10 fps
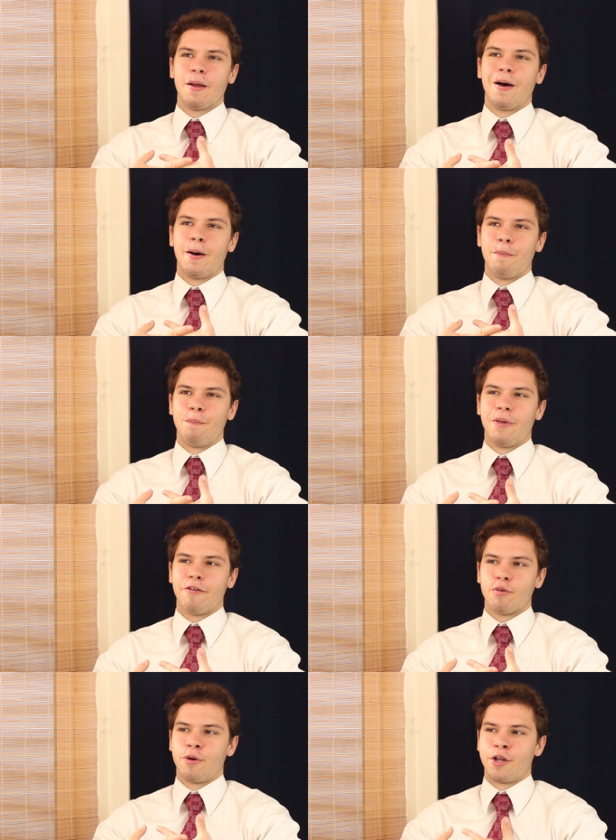um,
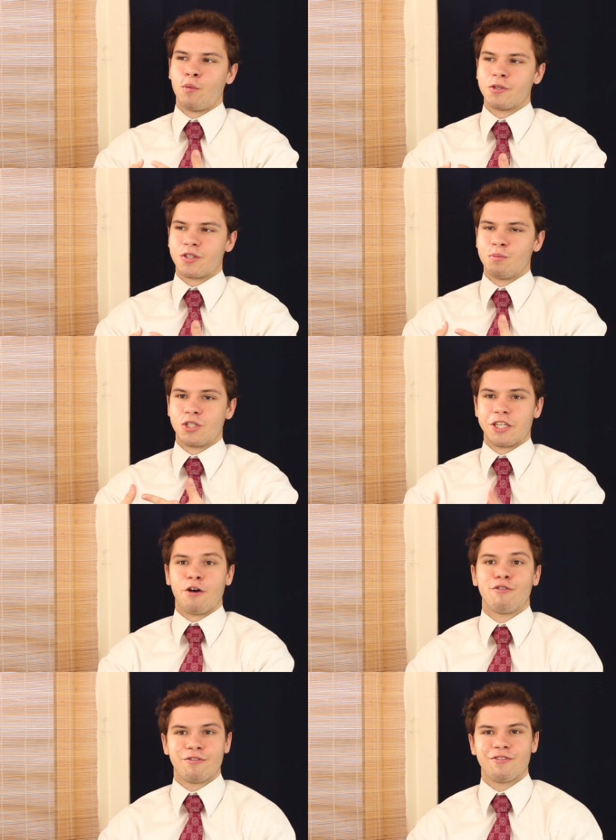everybody was
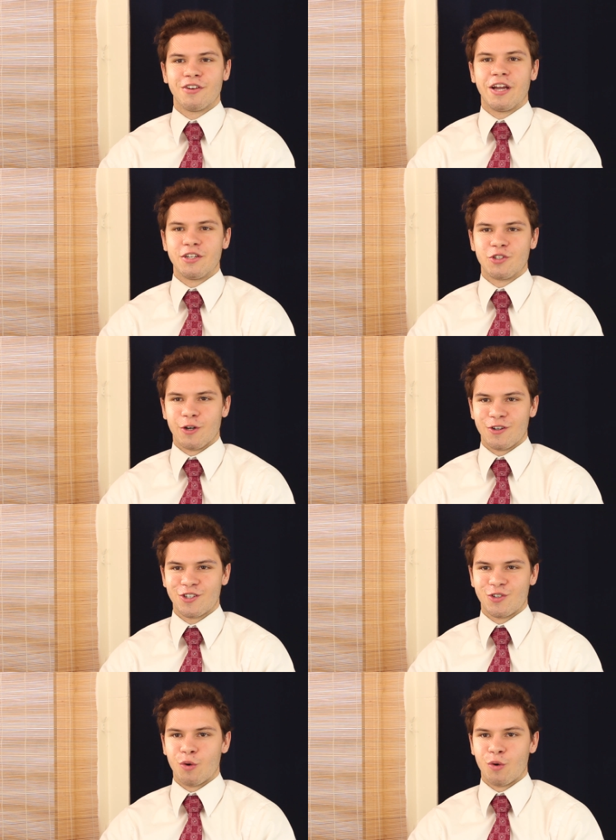themselves at church.